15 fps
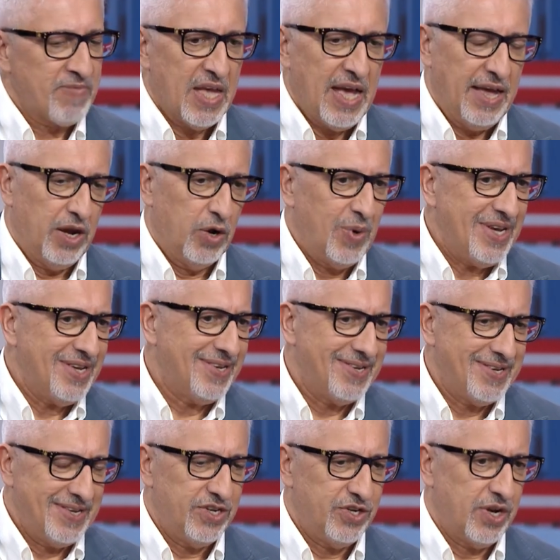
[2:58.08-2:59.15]
And I went to
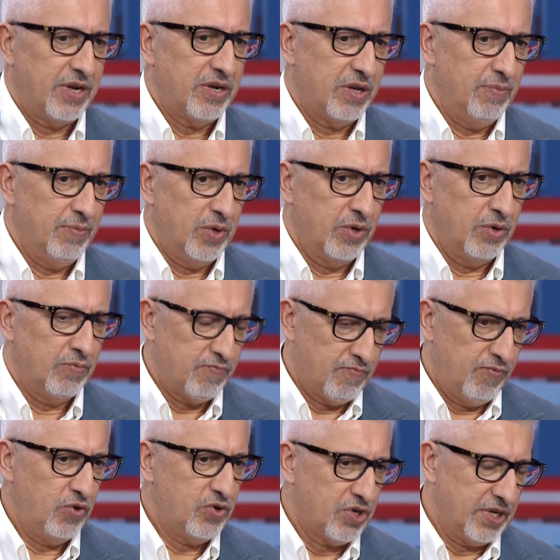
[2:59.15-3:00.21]
see a gentleman, and
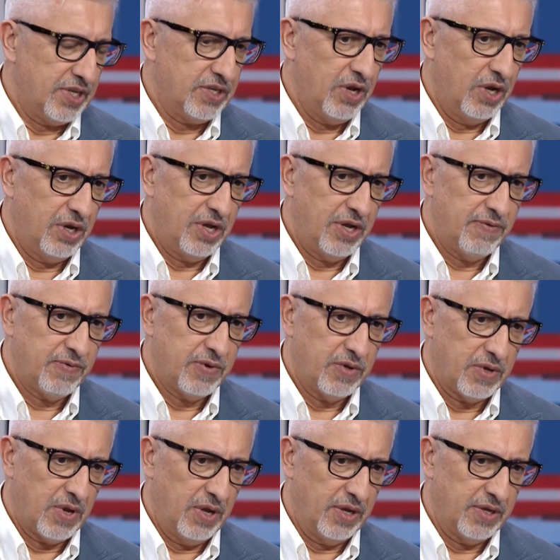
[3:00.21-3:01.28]
fortunately he's not alive
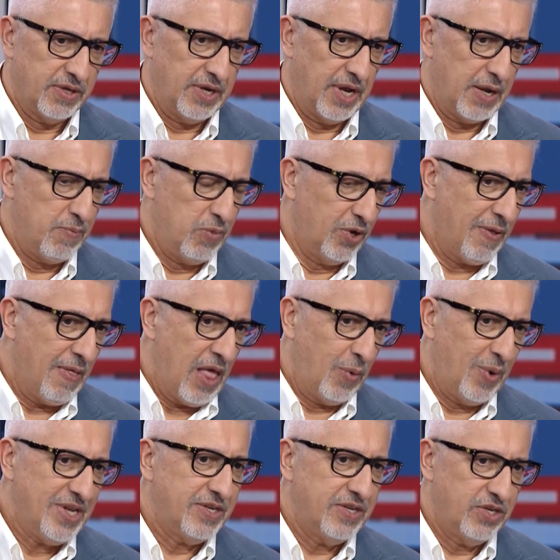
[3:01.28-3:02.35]
today, but I
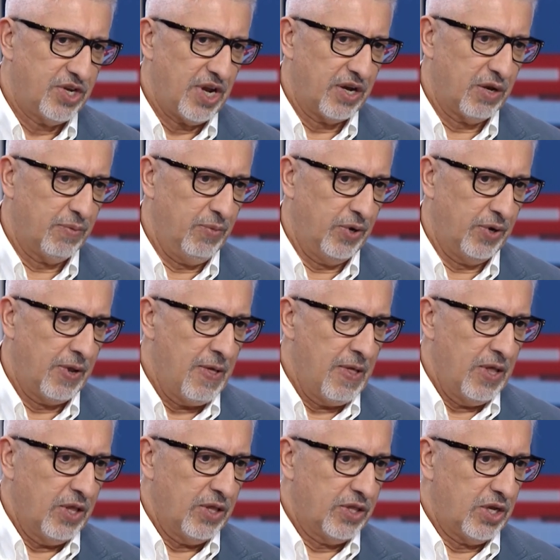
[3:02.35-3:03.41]
went to see a gentleman
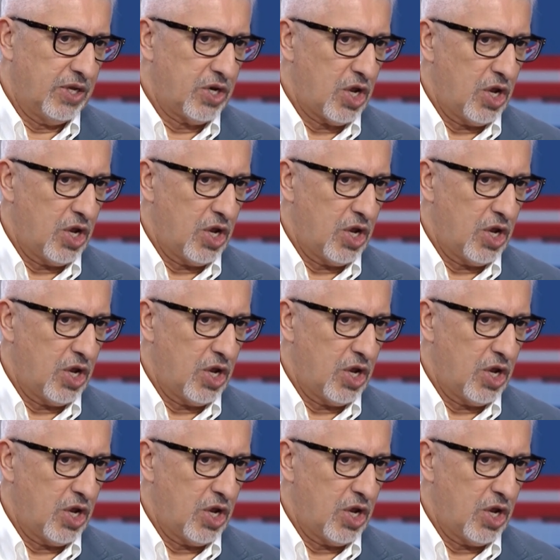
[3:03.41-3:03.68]
that